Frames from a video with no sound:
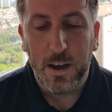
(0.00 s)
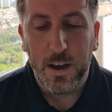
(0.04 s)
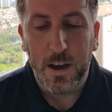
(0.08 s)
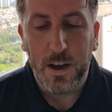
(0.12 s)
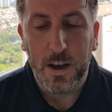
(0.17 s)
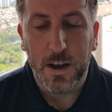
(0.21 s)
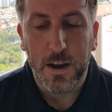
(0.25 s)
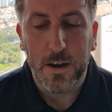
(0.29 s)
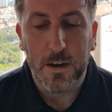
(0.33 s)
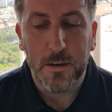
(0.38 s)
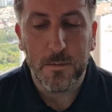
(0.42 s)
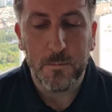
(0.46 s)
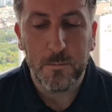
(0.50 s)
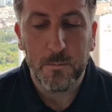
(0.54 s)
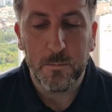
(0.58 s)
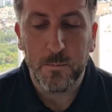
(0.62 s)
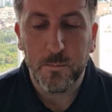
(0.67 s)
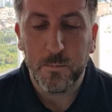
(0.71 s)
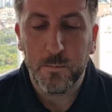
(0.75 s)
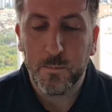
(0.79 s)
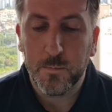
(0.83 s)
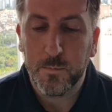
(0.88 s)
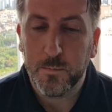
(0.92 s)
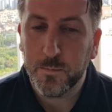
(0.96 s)

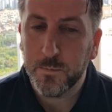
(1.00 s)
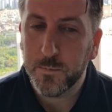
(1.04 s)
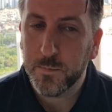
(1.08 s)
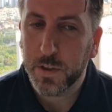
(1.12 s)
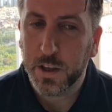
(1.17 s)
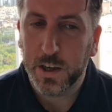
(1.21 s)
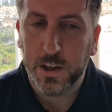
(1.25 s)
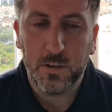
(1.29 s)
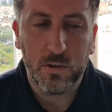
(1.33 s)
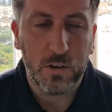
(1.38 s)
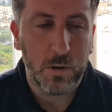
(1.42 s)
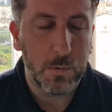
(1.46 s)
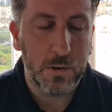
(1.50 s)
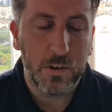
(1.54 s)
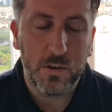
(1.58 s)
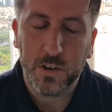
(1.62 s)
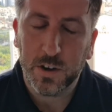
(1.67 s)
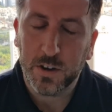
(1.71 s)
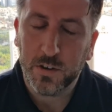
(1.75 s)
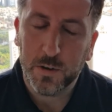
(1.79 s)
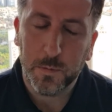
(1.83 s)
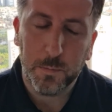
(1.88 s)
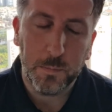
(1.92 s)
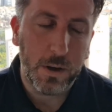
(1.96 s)
Um, he's going to be
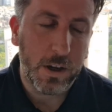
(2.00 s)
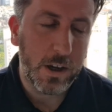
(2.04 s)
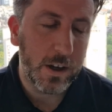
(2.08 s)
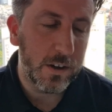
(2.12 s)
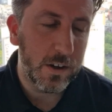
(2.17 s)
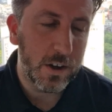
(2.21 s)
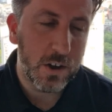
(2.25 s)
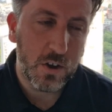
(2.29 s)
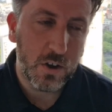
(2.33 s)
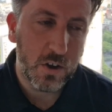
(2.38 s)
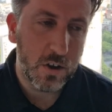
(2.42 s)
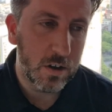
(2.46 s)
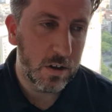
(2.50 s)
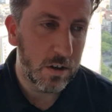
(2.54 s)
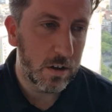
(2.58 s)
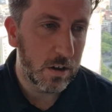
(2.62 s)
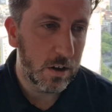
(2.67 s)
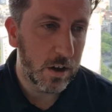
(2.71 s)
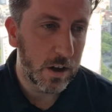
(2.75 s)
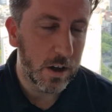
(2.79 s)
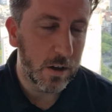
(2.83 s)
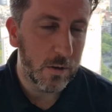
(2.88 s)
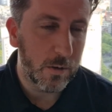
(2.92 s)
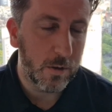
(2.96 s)
such a big addition.
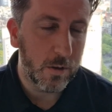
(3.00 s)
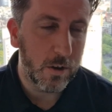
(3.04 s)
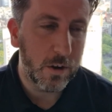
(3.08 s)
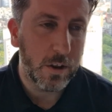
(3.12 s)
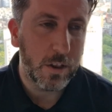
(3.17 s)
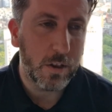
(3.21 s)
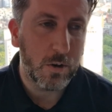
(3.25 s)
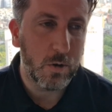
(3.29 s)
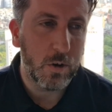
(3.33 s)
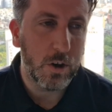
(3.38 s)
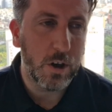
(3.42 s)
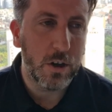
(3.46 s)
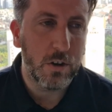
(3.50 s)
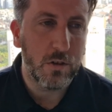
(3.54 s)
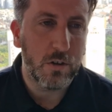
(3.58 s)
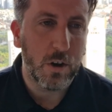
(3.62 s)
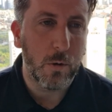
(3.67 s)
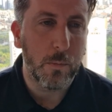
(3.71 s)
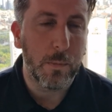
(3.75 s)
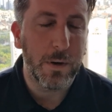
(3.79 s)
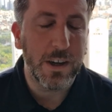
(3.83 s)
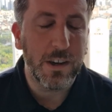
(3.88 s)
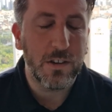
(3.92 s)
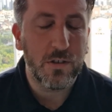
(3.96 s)
You know, 33 years
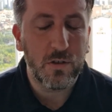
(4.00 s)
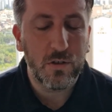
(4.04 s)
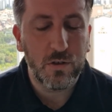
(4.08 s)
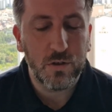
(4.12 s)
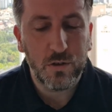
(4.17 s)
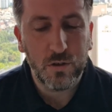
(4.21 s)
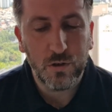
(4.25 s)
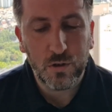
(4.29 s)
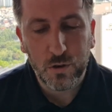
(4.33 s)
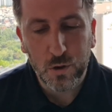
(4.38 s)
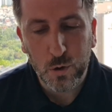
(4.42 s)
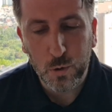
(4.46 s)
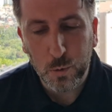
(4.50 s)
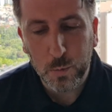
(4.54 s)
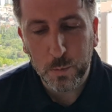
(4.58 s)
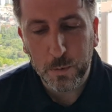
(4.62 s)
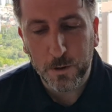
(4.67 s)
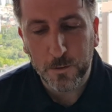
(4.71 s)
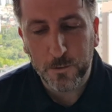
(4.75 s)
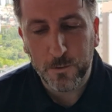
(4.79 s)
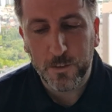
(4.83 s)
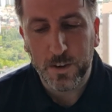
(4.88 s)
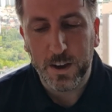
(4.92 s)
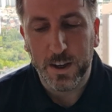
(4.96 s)
old, but he's
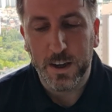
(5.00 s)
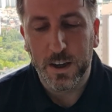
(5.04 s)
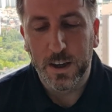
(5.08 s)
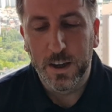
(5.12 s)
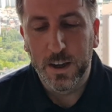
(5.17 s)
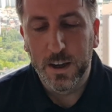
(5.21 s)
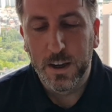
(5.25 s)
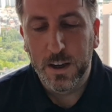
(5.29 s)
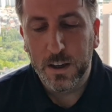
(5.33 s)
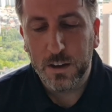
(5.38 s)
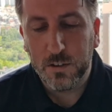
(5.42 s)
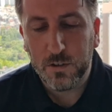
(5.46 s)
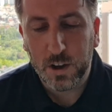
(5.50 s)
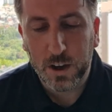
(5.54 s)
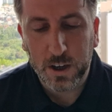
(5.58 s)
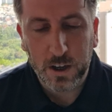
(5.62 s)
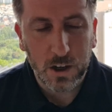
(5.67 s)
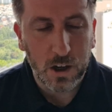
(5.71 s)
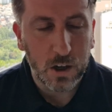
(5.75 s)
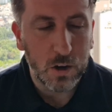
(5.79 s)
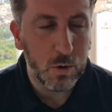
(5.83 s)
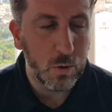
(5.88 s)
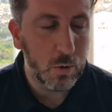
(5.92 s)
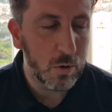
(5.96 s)
super fit. 10
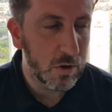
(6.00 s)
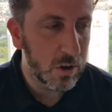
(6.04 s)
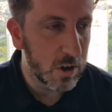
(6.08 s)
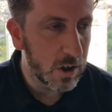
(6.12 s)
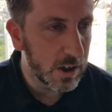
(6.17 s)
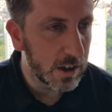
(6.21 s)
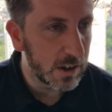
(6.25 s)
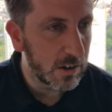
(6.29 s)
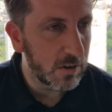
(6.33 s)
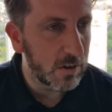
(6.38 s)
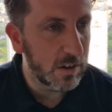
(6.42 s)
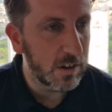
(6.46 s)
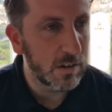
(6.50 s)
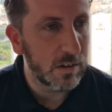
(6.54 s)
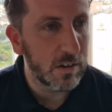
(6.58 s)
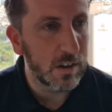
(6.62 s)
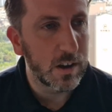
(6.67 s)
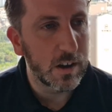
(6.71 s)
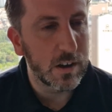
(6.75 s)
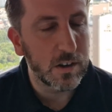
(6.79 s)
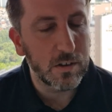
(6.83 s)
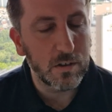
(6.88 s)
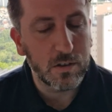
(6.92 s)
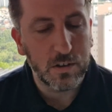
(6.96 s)
goals, 9 assists
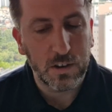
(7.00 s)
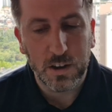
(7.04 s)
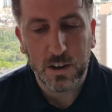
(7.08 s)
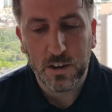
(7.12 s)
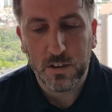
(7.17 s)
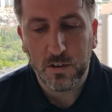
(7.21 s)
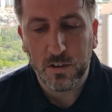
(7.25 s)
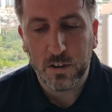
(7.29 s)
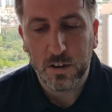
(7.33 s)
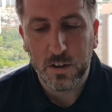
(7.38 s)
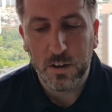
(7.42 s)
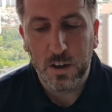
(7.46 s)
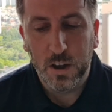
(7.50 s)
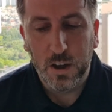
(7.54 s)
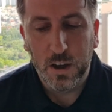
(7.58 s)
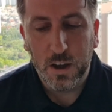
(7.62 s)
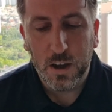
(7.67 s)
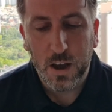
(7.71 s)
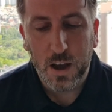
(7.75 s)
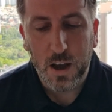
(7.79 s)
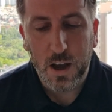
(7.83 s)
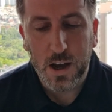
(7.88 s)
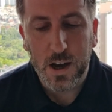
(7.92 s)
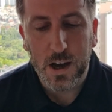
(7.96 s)
last season
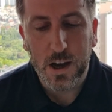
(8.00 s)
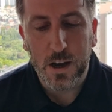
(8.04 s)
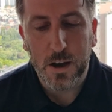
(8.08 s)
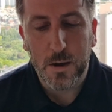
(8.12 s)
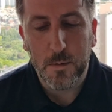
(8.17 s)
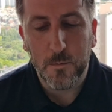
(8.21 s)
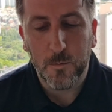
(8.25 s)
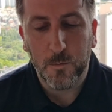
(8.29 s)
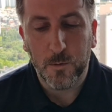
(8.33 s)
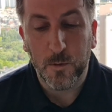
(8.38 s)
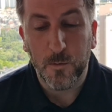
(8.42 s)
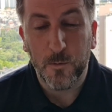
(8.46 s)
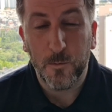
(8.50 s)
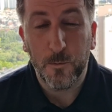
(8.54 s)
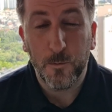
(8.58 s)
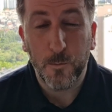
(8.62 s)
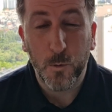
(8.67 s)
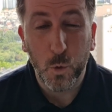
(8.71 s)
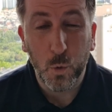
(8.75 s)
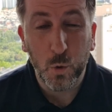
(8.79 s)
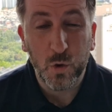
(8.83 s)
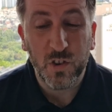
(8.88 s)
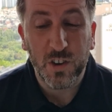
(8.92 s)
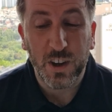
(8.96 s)
um, from
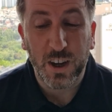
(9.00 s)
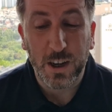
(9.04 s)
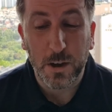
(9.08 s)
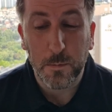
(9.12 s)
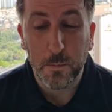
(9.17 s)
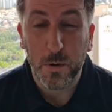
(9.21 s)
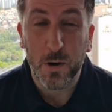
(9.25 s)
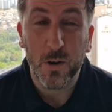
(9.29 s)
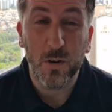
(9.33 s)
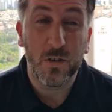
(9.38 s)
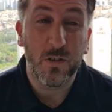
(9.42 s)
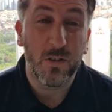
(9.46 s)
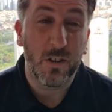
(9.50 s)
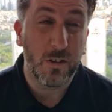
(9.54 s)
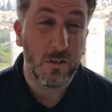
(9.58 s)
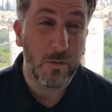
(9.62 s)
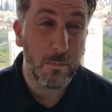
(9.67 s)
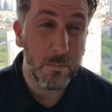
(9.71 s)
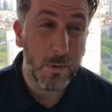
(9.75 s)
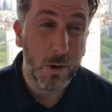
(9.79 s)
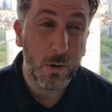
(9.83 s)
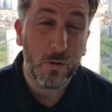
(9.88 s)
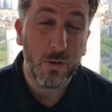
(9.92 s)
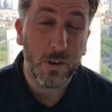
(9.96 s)
48 appearances.
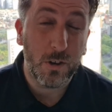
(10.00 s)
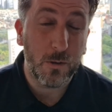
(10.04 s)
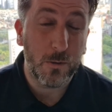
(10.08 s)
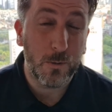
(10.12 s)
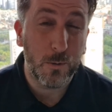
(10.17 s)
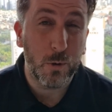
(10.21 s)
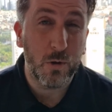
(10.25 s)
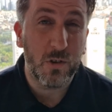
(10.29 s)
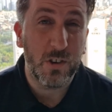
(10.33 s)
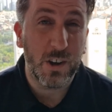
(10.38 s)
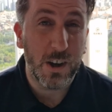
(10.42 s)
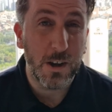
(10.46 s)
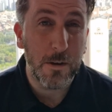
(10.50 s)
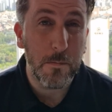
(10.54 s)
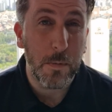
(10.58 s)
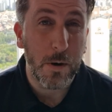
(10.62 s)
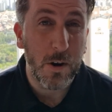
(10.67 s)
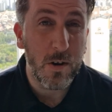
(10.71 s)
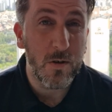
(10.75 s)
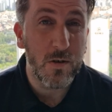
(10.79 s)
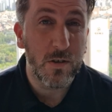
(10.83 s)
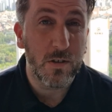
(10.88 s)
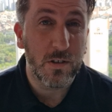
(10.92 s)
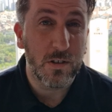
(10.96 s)
Most of those 48
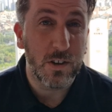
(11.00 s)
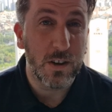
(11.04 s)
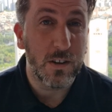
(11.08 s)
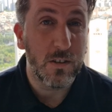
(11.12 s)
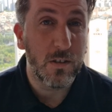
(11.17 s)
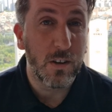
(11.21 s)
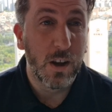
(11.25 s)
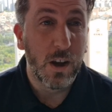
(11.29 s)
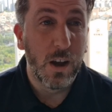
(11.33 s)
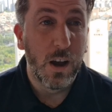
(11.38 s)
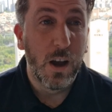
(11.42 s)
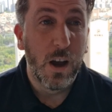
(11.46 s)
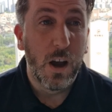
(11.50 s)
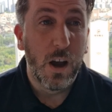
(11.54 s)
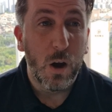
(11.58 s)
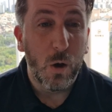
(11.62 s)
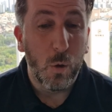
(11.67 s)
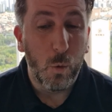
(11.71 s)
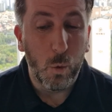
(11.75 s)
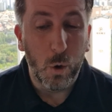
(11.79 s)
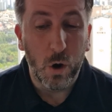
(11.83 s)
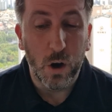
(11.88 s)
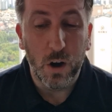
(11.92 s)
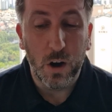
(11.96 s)
appearances
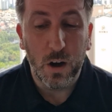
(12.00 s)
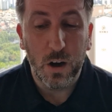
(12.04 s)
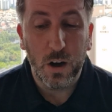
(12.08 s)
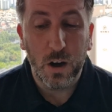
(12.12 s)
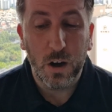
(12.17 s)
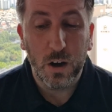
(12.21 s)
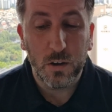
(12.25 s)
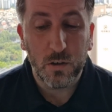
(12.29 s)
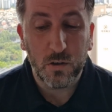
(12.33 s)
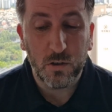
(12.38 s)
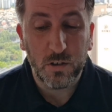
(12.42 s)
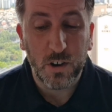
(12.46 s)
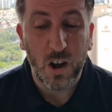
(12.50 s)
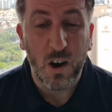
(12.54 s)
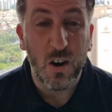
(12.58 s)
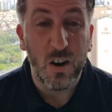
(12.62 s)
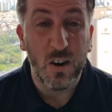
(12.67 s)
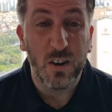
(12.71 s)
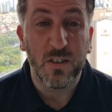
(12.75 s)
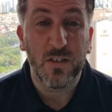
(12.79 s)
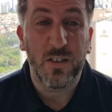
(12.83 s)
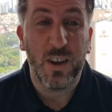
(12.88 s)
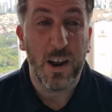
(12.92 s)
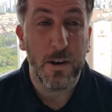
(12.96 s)
were
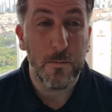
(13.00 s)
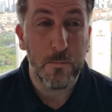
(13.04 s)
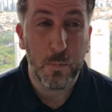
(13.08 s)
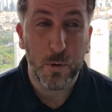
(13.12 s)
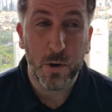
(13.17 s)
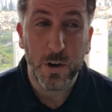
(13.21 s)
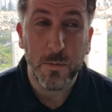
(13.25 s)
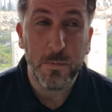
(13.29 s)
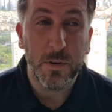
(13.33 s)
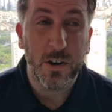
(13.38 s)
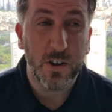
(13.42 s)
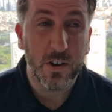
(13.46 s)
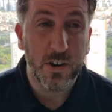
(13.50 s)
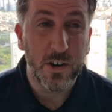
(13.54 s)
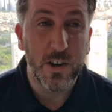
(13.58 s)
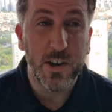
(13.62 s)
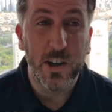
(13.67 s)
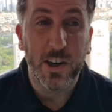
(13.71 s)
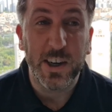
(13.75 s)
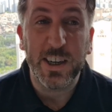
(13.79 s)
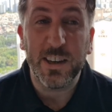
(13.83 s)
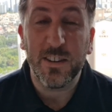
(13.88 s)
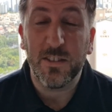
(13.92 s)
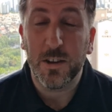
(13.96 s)
starts and pretty much
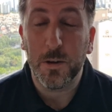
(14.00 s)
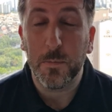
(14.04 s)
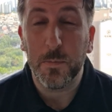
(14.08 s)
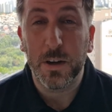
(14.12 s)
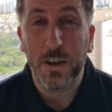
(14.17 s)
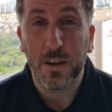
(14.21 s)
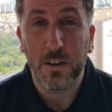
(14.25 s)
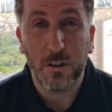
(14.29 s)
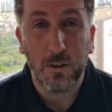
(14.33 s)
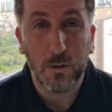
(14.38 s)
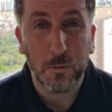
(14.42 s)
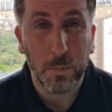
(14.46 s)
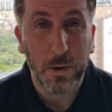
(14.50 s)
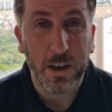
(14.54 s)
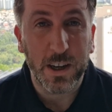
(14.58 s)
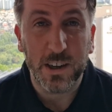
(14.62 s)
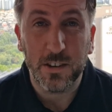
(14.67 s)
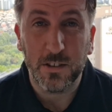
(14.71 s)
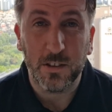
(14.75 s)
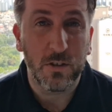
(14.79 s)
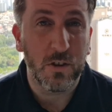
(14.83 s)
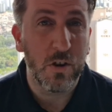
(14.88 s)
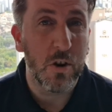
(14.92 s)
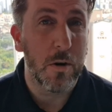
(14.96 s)
90 minute
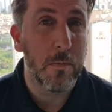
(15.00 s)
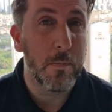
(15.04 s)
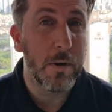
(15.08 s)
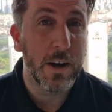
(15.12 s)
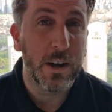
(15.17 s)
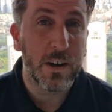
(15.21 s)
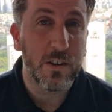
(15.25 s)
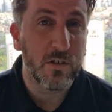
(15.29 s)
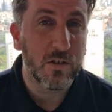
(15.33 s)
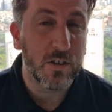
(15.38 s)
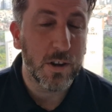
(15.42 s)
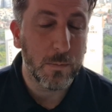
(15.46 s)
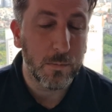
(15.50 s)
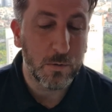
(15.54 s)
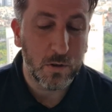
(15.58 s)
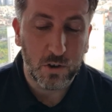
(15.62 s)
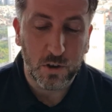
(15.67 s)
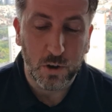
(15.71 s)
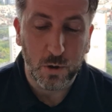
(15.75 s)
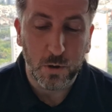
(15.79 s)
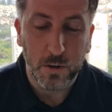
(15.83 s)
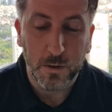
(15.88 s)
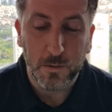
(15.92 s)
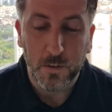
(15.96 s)
displays. He's not a man that's
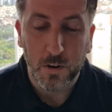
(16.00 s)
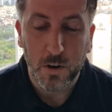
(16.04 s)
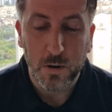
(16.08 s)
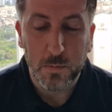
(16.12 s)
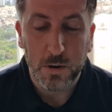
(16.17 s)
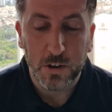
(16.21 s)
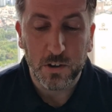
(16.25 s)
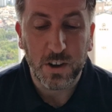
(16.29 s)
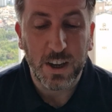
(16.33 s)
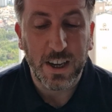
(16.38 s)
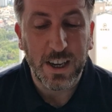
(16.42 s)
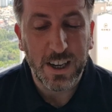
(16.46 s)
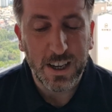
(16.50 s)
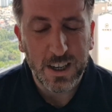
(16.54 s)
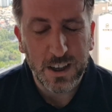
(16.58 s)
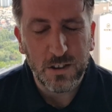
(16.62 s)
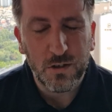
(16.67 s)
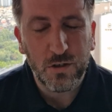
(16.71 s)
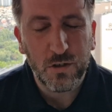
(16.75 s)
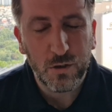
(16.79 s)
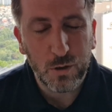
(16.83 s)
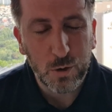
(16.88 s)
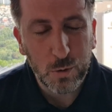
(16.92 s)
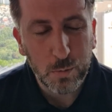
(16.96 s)
substituted very much. He
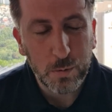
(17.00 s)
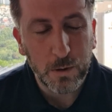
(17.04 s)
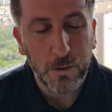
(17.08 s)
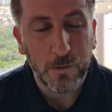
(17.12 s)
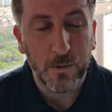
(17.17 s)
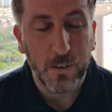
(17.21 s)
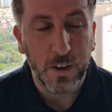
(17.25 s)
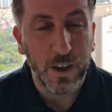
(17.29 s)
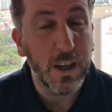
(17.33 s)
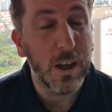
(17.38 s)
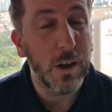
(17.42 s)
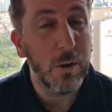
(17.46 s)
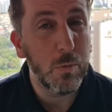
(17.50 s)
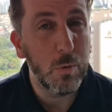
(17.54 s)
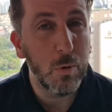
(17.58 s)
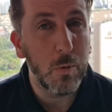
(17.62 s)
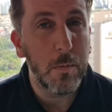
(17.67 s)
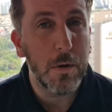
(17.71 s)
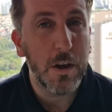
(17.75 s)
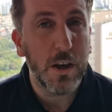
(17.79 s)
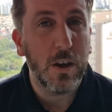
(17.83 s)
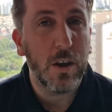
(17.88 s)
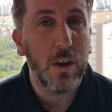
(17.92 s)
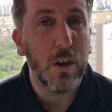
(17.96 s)
is super fit. He will
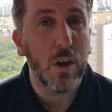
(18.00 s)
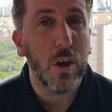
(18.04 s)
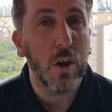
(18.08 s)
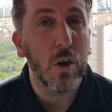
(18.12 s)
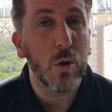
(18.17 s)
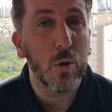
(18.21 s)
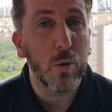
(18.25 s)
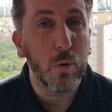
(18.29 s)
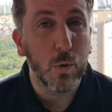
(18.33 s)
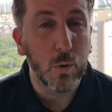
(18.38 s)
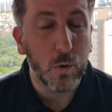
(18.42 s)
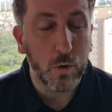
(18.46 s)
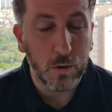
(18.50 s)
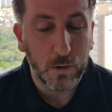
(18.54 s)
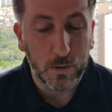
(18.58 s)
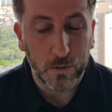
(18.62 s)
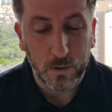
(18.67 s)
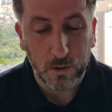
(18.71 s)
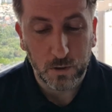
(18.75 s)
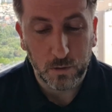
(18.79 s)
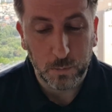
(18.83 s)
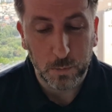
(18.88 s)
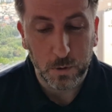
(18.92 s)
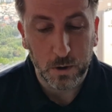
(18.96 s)
be huge
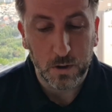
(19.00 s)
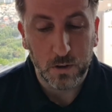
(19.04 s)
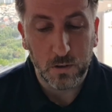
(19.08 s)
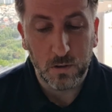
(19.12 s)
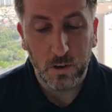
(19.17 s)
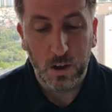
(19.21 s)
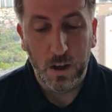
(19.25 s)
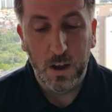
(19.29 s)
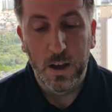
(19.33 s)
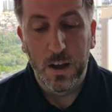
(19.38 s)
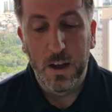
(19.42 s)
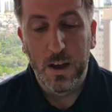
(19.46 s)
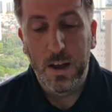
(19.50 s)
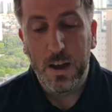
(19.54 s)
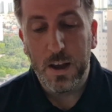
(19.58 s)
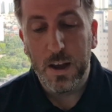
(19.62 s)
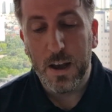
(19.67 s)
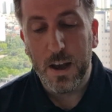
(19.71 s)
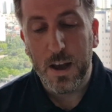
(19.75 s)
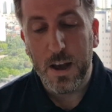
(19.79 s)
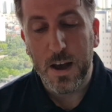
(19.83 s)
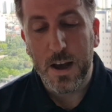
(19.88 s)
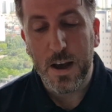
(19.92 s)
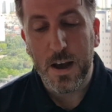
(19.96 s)
for Spurs.
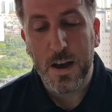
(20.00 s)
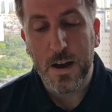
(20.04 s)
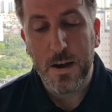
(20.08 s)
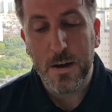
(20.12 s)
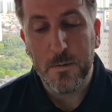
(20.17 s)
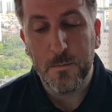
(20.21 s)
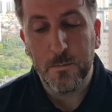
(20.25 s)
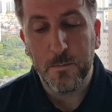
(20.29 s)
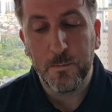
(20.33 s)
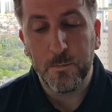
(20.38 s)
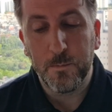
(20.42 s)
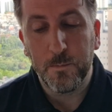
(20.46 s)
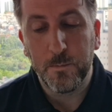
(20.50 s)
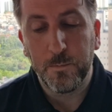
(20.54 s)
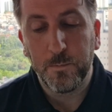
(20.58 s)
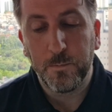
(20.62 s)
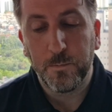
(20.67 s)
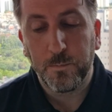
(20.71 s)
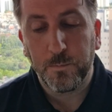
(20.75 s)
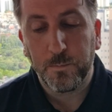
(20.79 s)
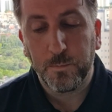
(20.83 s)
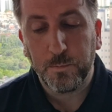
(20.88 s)
Um,